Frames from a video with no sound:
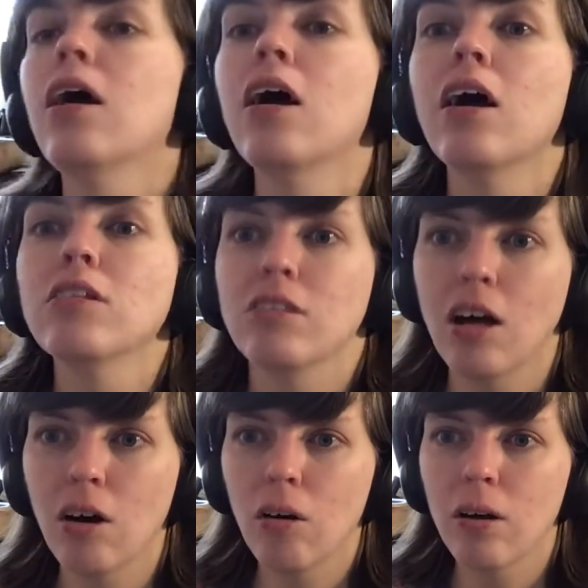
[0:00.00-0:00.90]

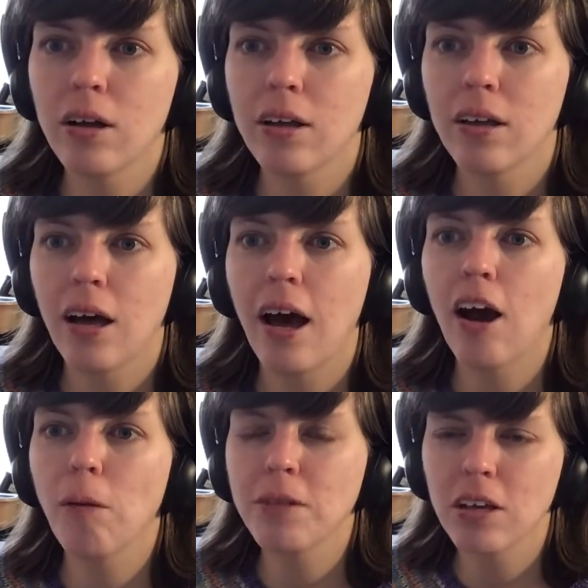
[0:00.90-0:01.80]
So I
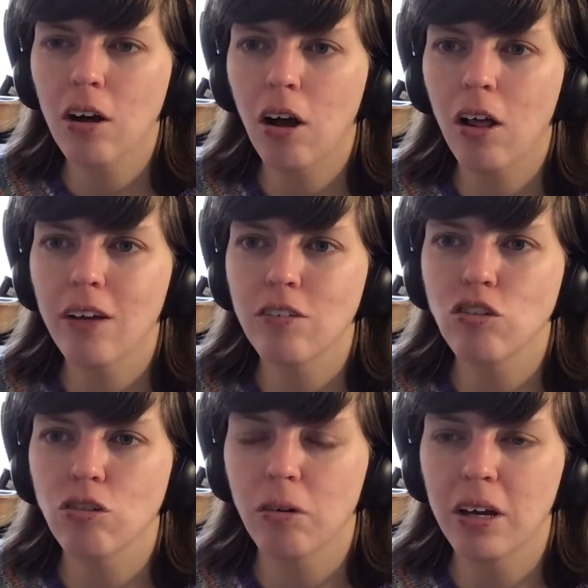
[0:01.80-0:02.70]
hope that y'all have
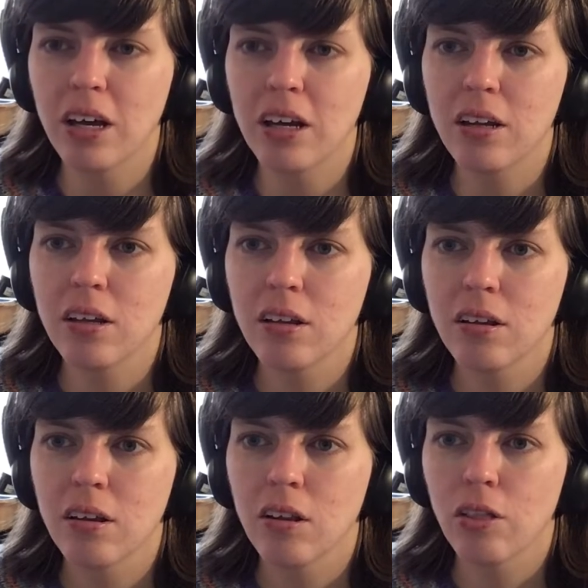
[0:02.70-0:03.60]
enjoyed
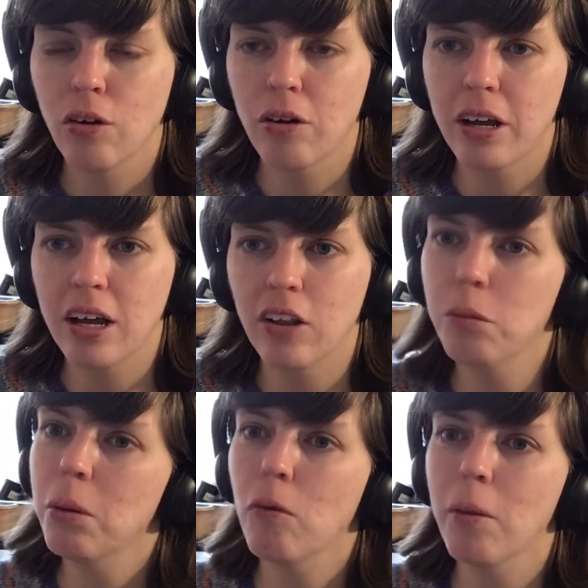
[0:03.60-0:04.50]
learning a little
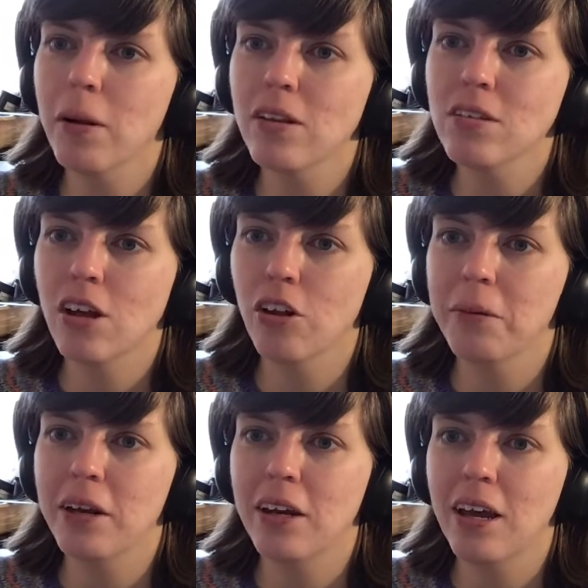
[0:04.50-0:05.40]
bit more about this
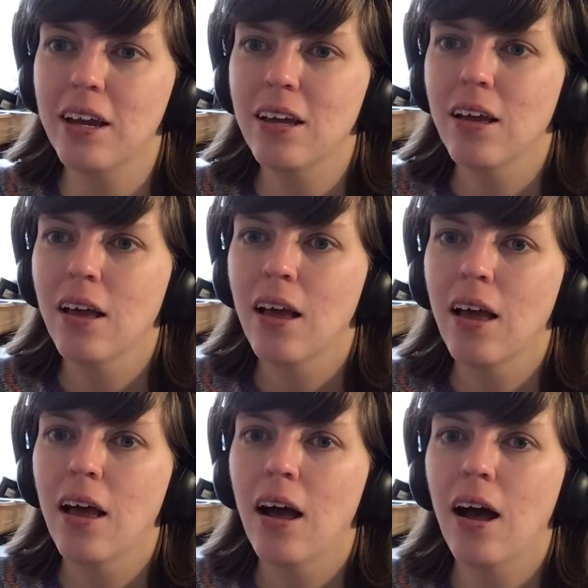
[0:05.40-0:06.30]
colorway today.
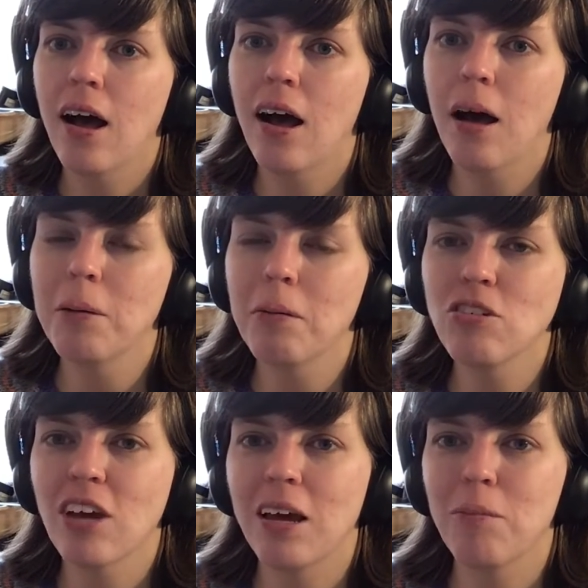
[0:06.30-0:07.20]
I wish
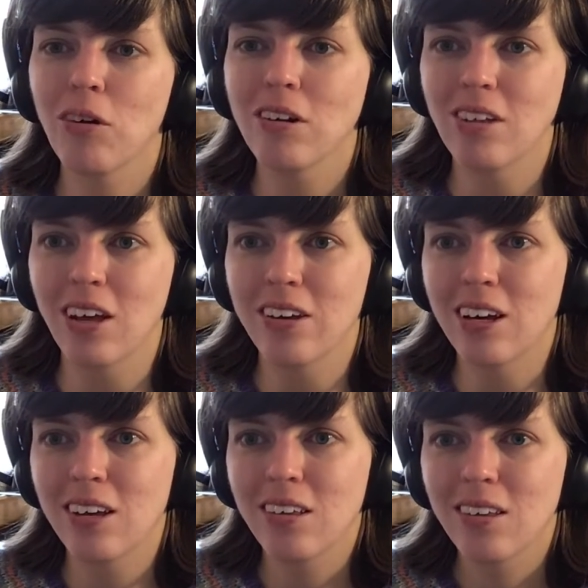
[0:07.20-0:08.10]
I had more to tell
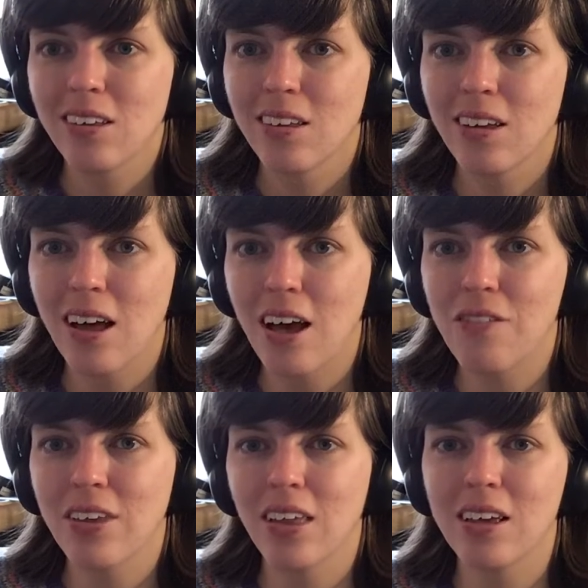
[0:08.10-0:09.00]
y'all. I
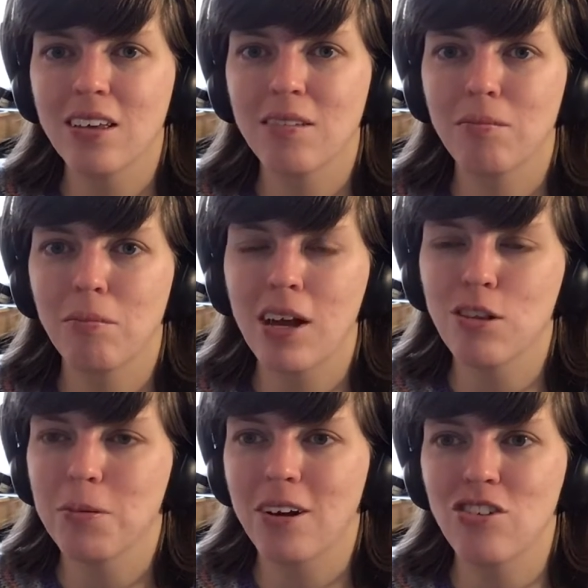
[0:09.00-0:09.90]
feel like my
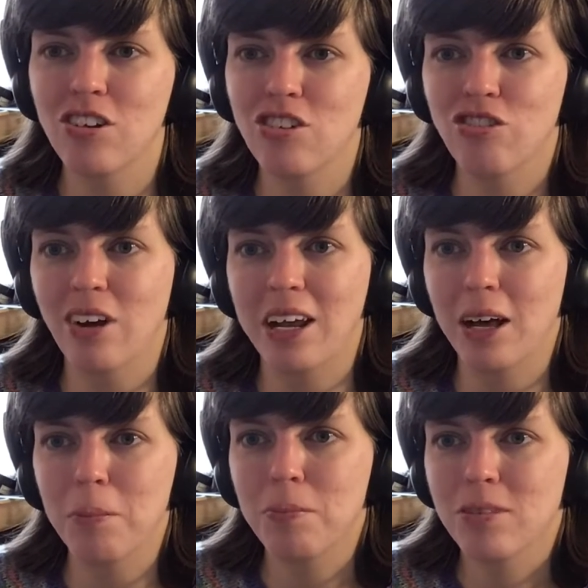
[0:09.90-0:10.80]
inspiration is dried
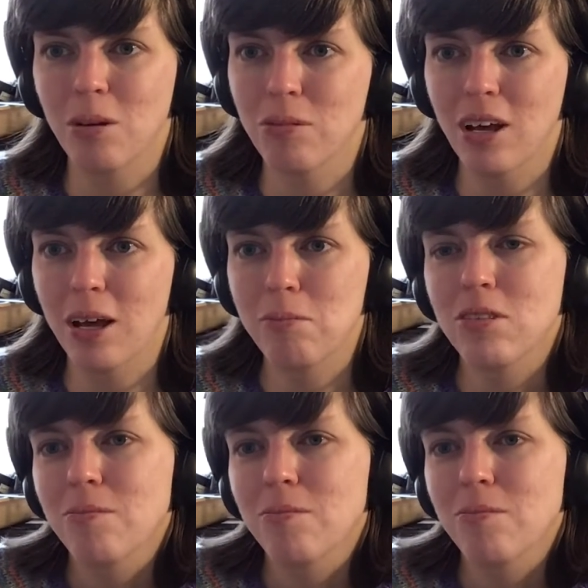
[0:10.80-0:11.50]
up sometimes.